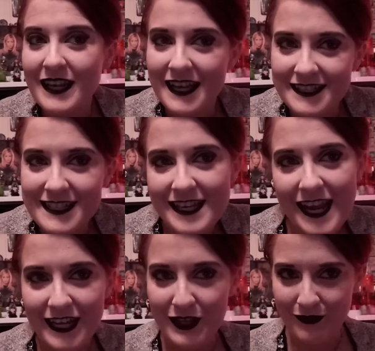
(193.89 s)

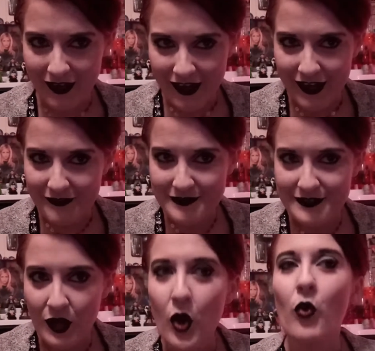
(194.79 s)

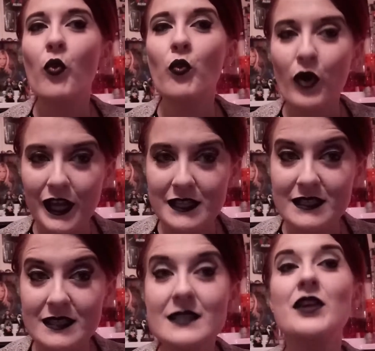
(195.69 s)
1985's
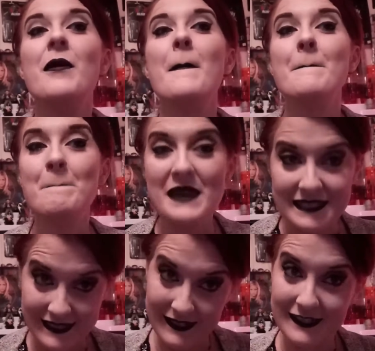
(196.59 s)
Once
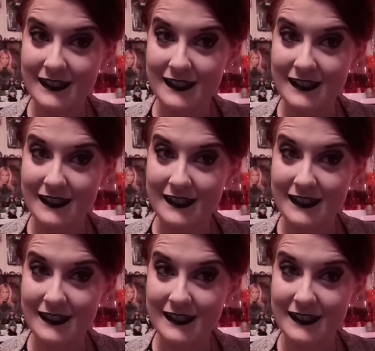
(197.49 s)
Bitten.